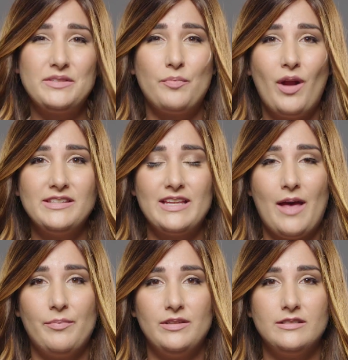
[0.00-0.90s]
surprising
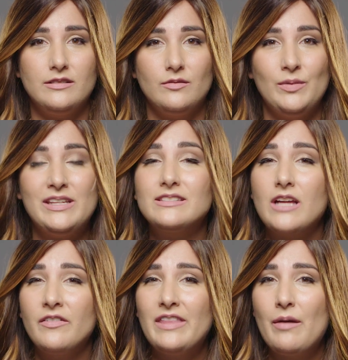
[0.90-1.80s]
happened. We
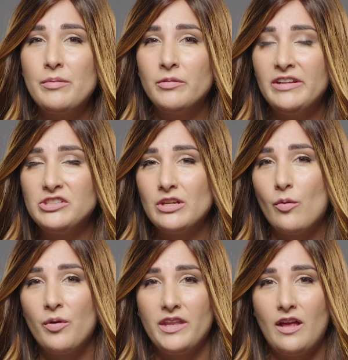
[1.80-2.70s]
discovered that we were reaching
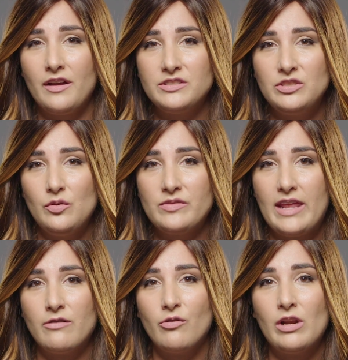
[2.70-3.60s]
Orthodox Jews
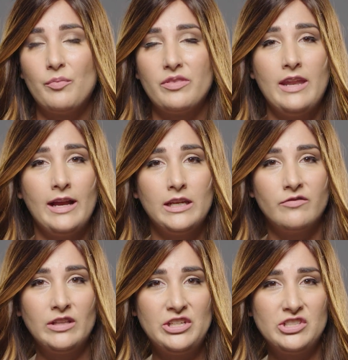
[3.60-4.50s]
that had grown up with
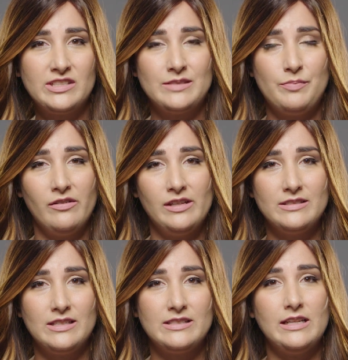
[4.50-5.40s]
negative religious
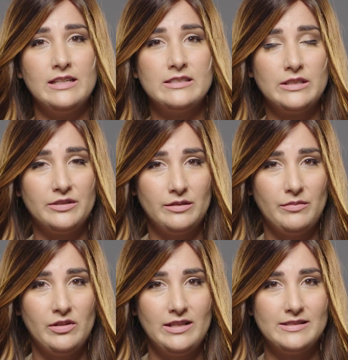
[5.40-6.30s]
experiences in insular
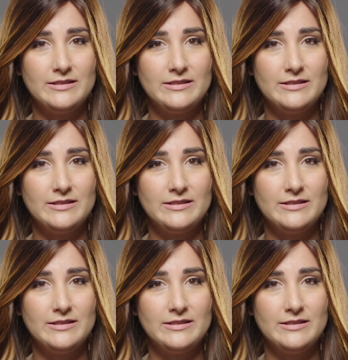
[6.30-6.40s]
communities.